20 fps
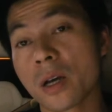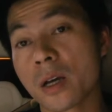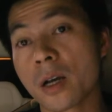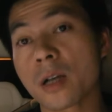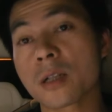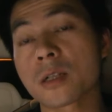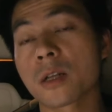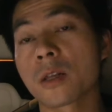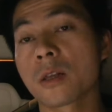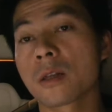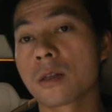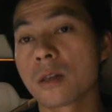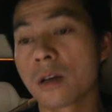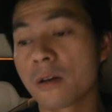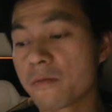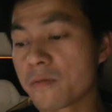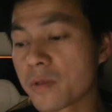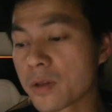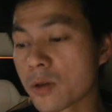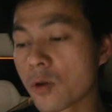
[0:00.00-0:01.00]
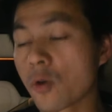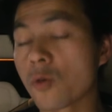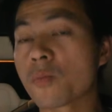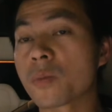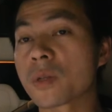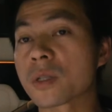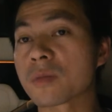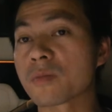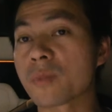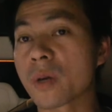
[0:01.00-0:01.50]
I actually love that
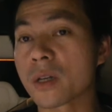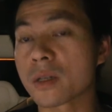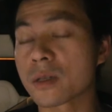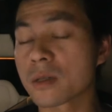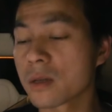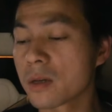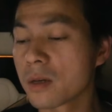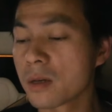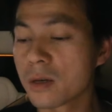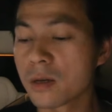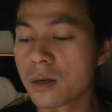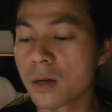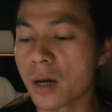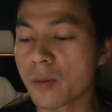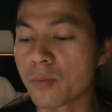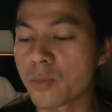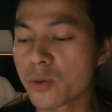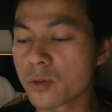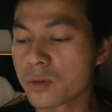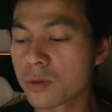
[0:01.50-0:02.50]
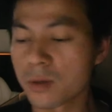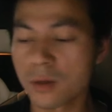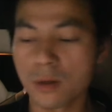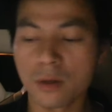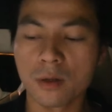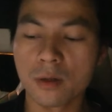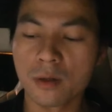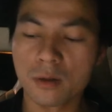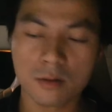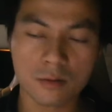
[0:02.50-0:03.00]
open space. I put...
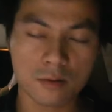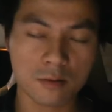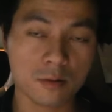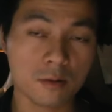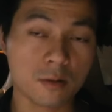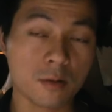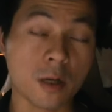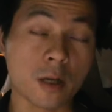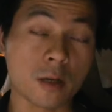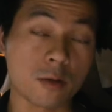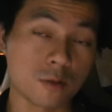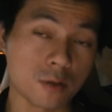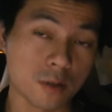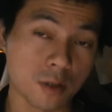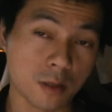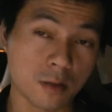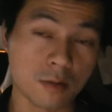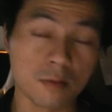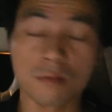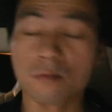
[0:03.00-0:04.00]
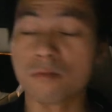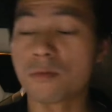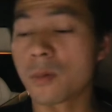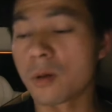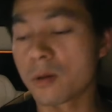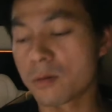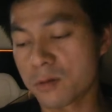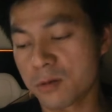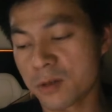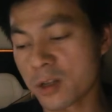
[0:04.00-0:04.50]
Like you've seen,
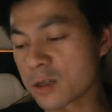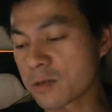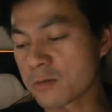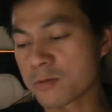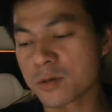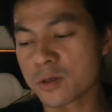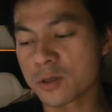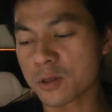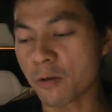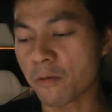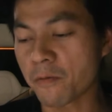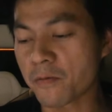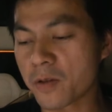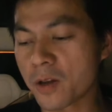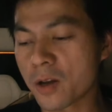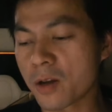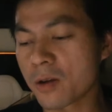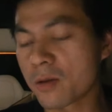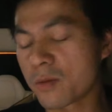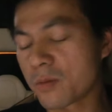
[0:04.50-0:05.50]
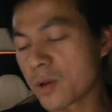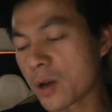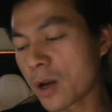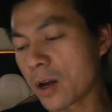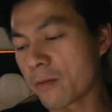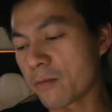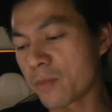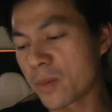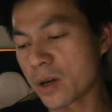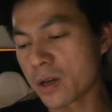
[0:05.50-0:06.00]
lots of stuff there. I
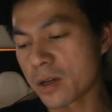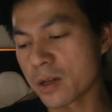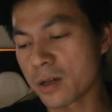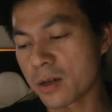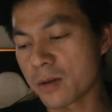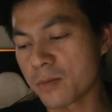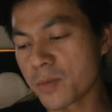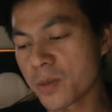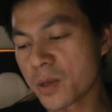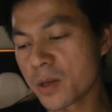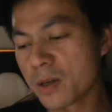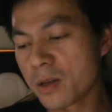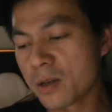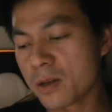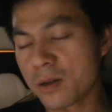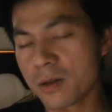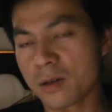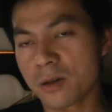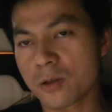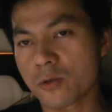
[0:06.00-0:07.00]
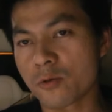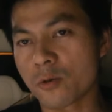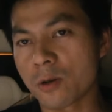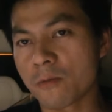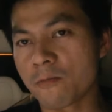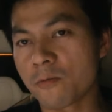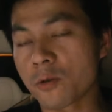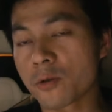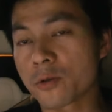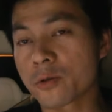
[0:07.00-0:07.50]
have my uh, uh,
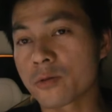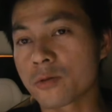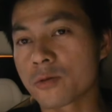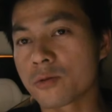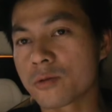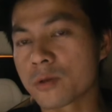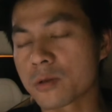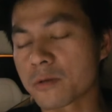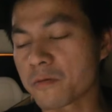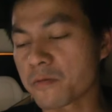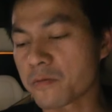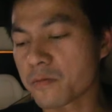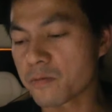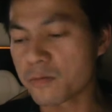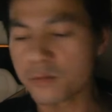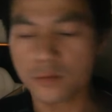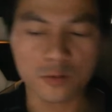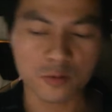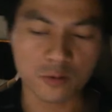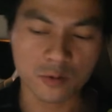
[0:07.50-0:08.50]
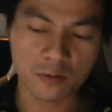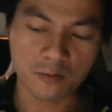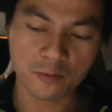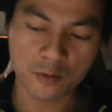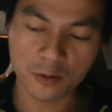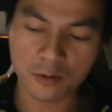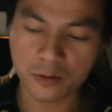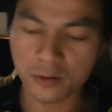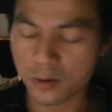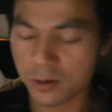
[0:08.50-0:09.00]
twelve volt to two hundred twenty
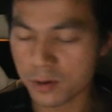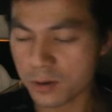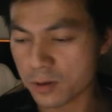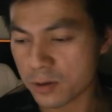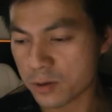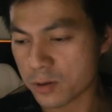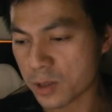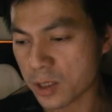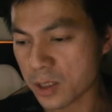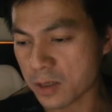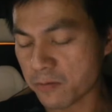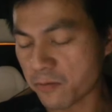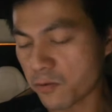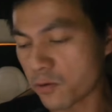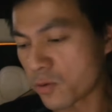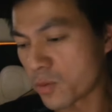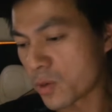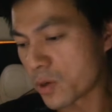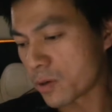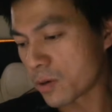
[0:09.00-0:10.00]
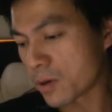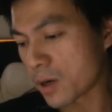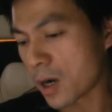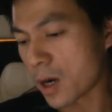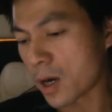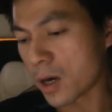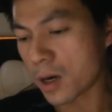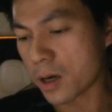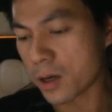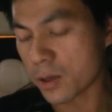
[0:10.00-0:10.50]
volt uh, transformer,
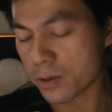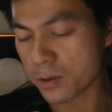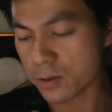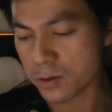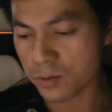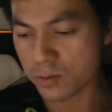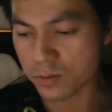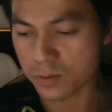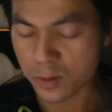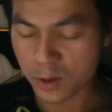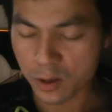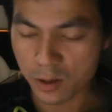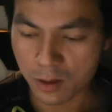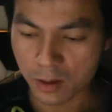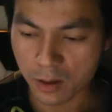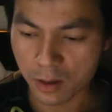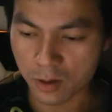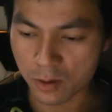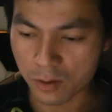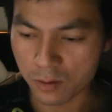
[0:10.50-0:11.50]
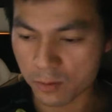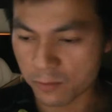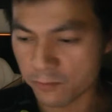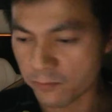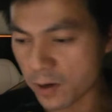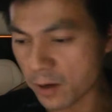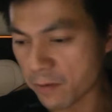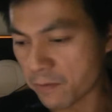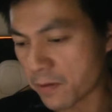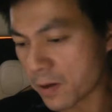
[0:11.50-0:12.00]
and some, I don't know,
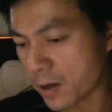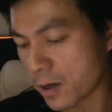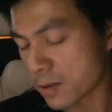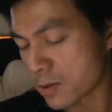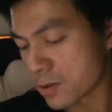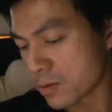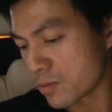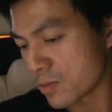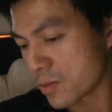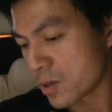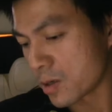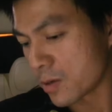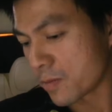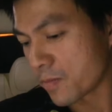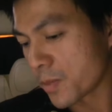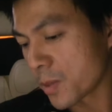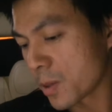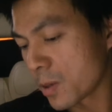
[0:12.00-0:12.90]
wifey has some uh,